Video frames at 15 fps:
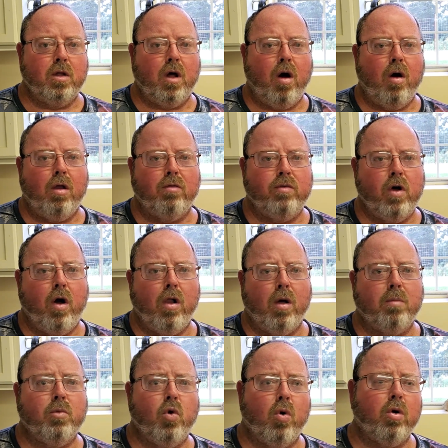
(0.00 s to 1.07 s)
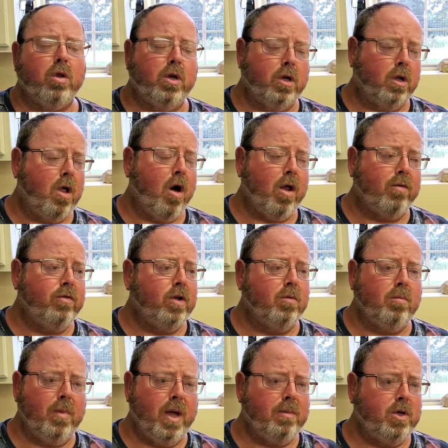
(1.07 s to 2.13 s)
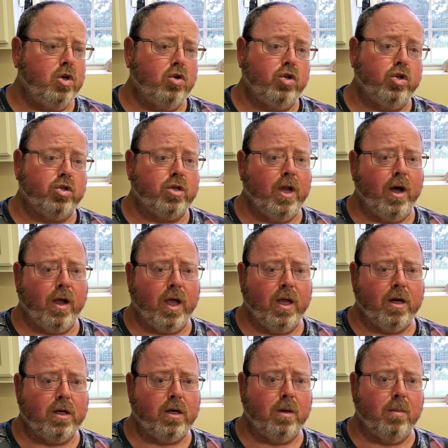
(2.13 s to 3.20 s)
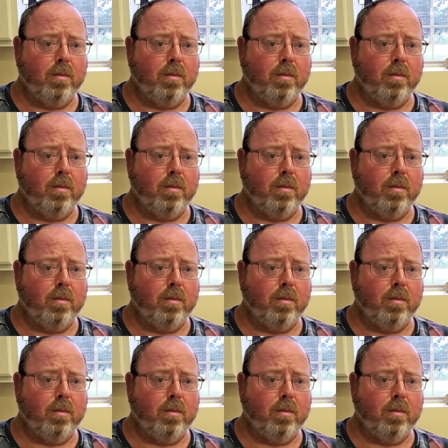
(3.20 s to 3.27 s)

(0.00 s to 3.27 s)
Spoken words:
all of y'all up north, and a lot of you, maybe you're just now getting